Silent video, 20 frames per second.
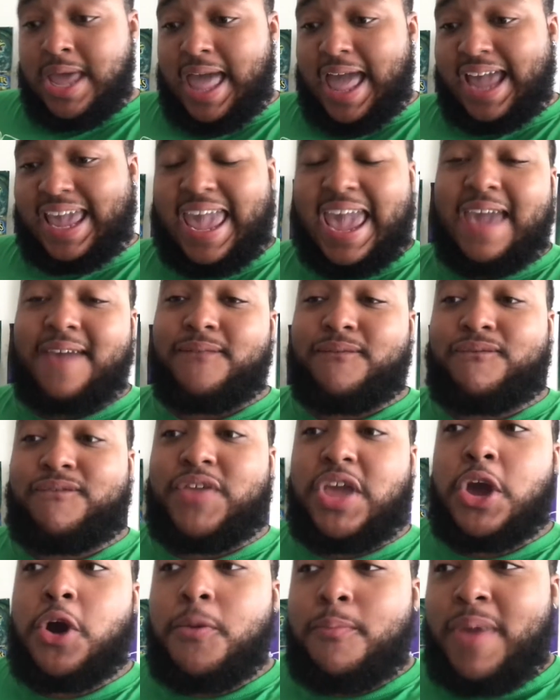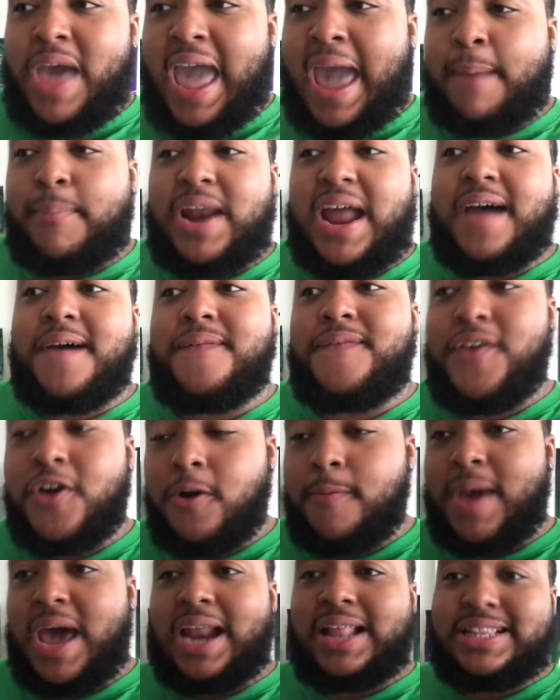I can't feel bad, but I
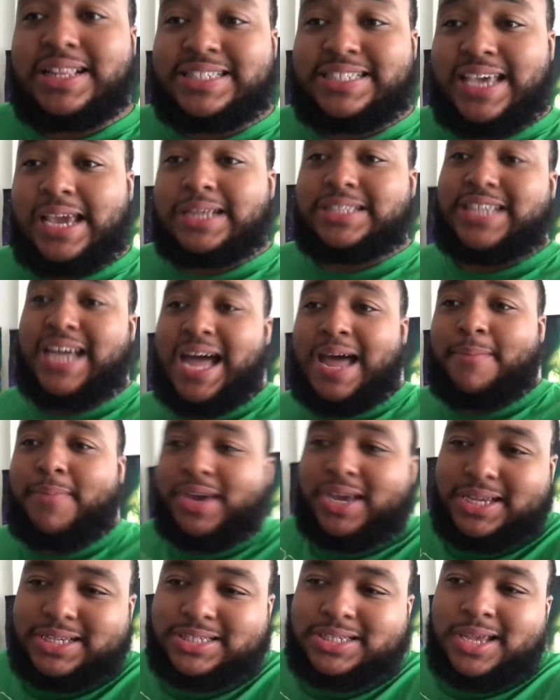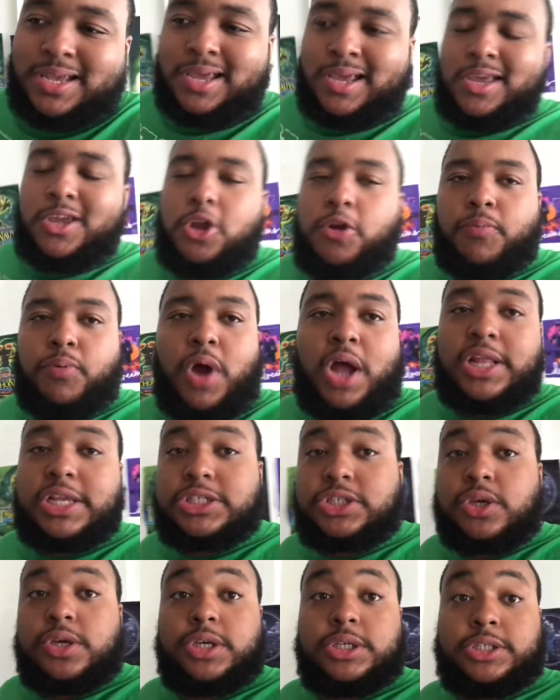feel bad at the same time because you brought
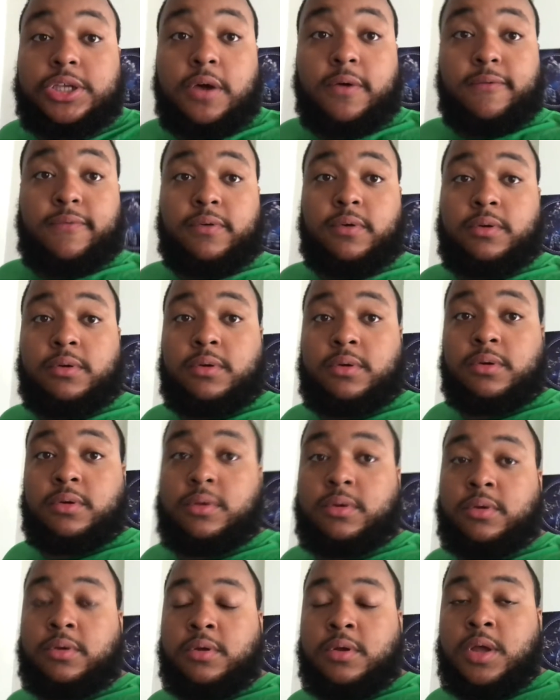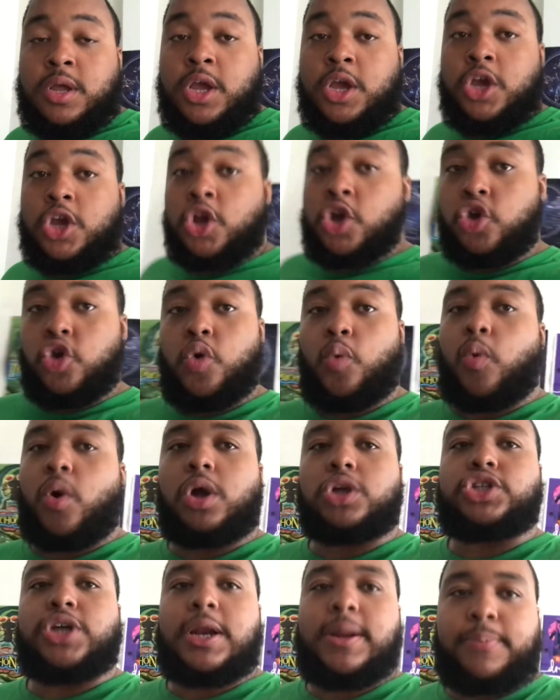this on yourself. You
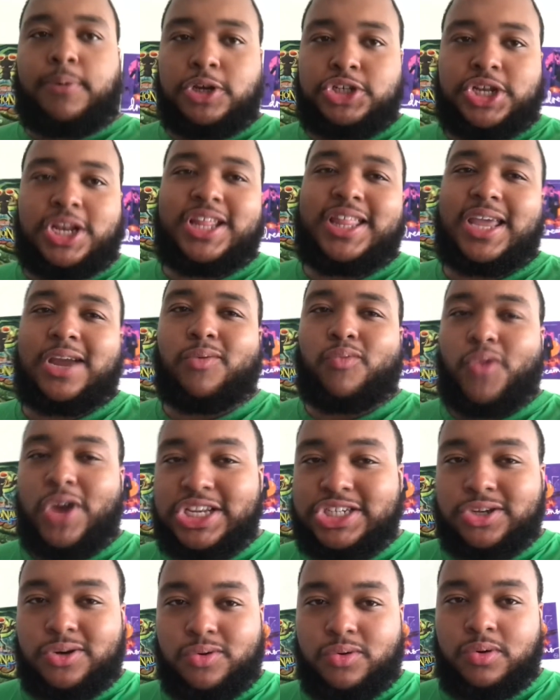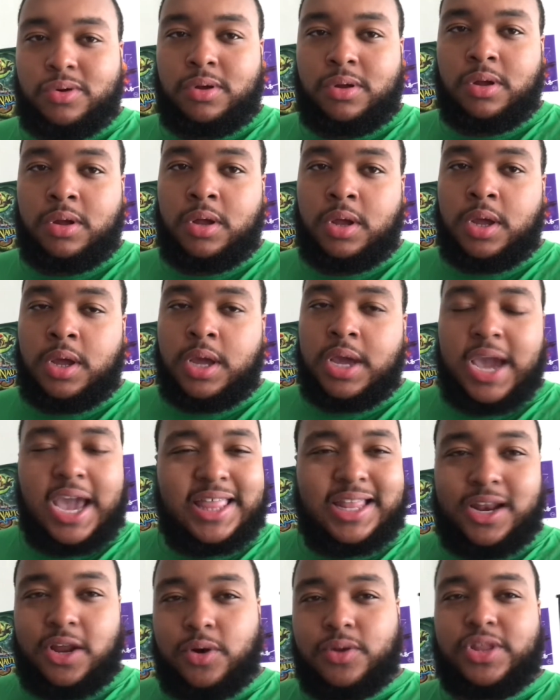weren't trying to push anything original.
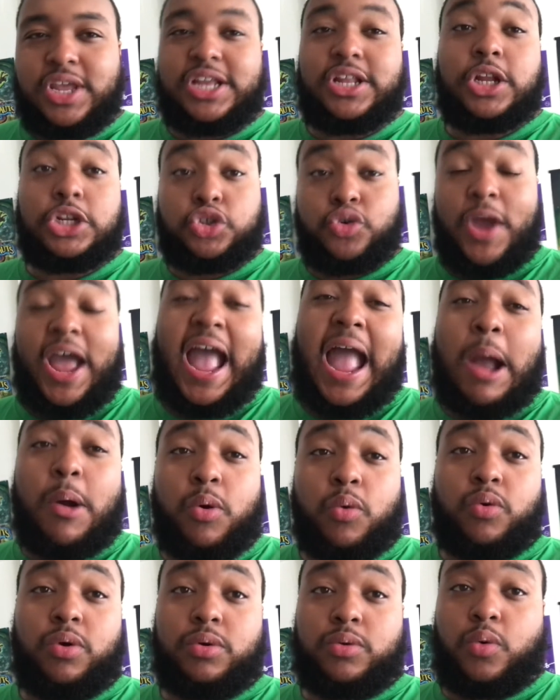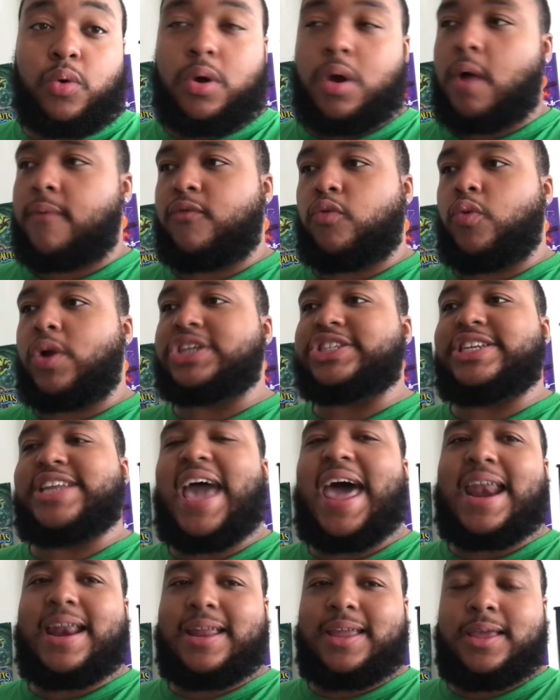And the little thing that you have of
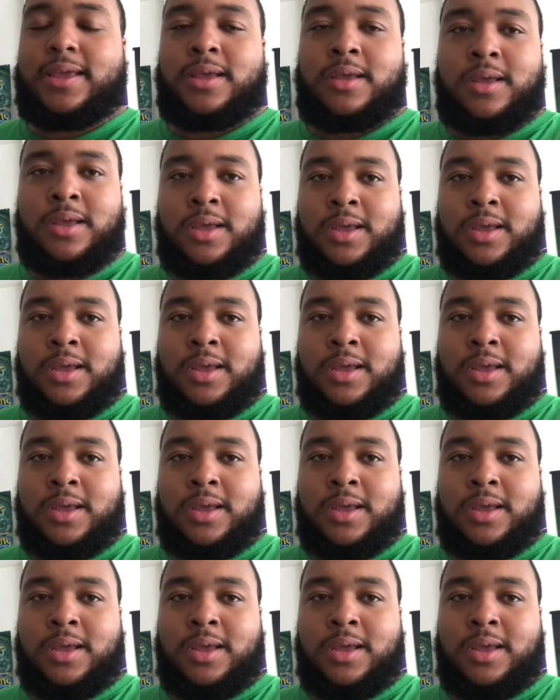originality,